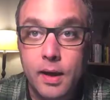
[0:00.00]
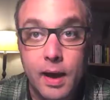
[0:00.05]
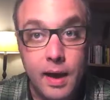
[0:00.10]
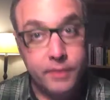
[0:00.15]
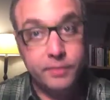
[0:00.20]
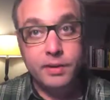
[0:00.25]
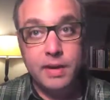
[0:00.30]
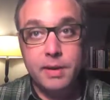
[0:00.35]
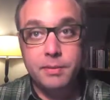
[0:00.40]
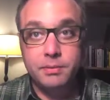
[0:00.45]

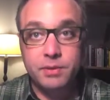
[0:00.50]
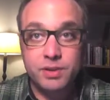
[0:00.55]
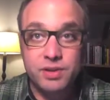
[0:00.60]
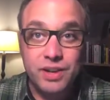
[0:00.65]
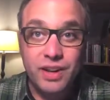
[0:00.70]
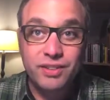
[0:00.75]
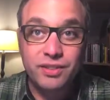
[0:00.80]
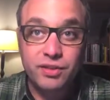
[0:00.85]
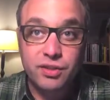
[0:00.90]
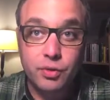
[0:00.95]
As the name
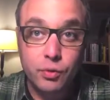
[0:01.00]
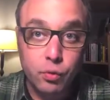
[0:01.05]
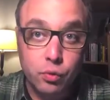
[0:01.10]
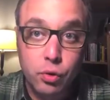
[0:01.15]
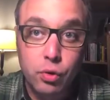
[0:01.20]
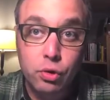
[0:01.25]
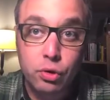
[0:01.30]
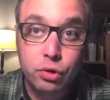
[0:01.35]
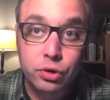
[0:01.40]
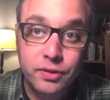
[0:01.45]
suggests, the
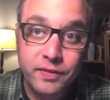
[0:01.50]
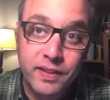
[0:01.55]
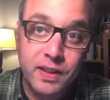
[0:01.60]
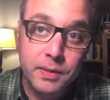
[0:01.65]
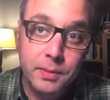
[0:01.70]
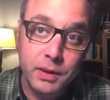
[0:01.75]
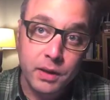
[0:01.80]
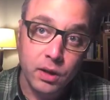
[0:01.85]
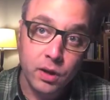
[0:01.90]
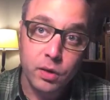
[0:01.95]
Rural
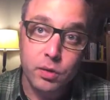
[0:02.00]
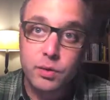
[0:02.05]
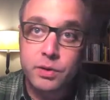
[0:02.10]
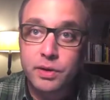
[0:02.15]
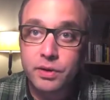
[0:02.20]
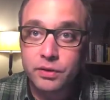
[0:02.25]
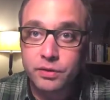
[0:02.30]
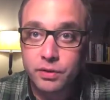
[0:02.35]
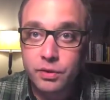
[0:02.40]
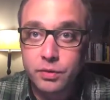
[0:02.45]
Development Loan
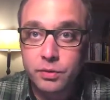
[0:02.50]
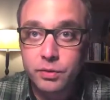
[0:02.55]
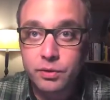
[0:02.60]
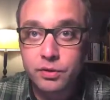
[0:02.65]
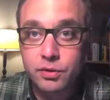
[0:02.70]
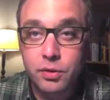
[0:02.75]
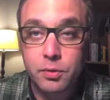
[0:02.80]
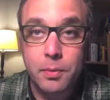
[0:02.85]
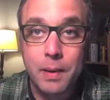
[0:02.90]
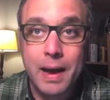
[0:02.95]
is
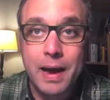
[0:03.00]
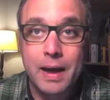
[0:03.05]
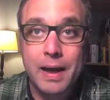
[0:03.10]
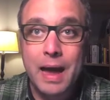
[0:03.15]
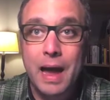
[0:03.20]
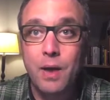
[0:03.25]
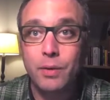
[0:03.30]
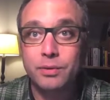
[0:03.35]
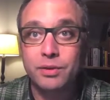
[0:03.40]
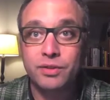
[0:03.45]
used to buy
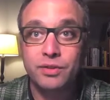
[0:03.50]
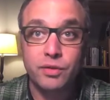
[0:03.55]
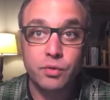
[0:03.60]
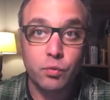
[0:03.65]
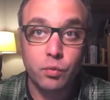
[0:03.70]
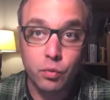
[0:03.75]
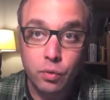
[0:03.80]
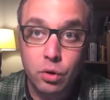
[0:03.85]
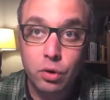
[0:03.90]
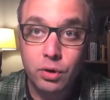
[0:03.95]
houses
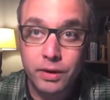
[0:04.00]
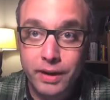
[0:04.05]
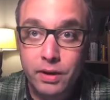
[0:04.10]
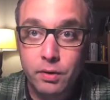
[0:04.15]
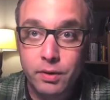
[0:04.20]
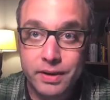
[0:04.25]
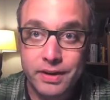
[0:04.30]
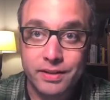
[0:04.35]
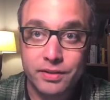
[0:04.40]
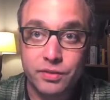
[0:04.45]
in rural
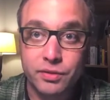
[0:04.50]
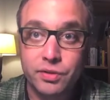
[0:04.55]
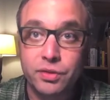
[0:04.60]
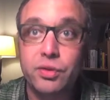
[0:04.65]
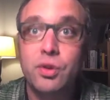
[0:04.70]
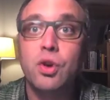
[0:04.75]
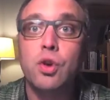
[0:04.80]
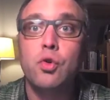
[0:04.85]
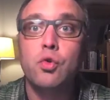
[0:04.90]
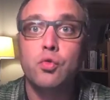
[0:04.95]

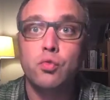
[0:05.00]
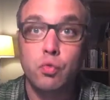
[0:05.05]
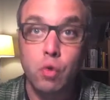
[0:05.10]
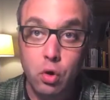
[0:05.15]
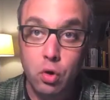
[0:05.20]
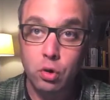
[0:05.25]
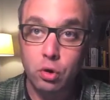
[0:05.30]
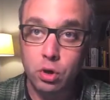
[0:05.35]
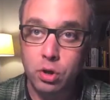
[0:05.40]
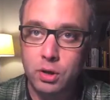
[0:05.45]
areas.
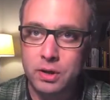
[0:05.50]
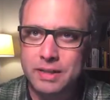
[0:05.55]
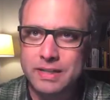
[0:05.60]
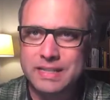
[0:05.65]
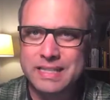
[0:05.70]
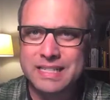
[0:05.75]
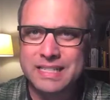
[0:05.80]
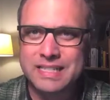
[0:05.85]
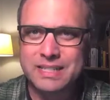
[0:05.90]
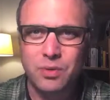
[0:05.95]
Rural.
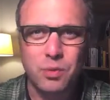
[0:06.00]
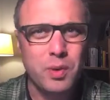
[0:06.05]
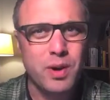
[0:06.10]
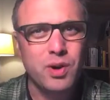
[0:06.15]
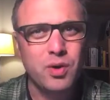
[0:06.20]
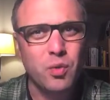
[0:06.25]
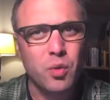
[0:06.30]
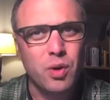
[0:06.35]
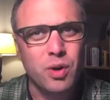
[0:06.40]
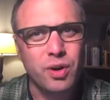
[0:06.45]
It's a
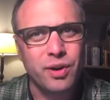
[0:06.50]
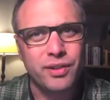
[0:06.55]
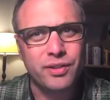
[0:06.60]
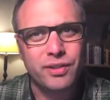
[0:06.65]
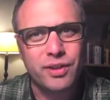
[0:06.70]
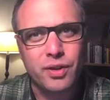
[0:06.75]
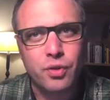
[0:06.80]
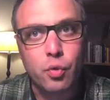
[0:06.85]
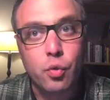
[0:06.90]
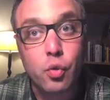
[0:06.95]
weird word,
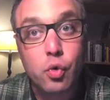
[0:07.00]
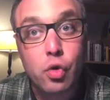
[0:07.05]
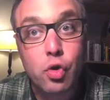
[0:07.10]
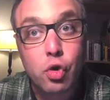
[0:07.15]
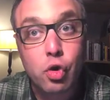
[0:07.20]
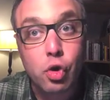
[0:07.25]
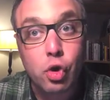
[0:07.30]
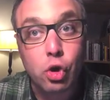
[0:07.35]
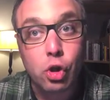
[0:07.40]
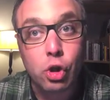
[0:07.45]
isn't it?
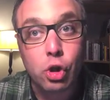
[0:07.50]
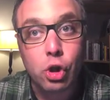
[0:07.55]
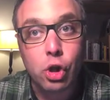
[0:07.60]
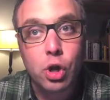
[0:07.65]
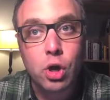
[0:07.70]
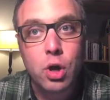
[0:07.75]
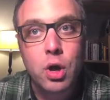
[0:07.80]
Rural.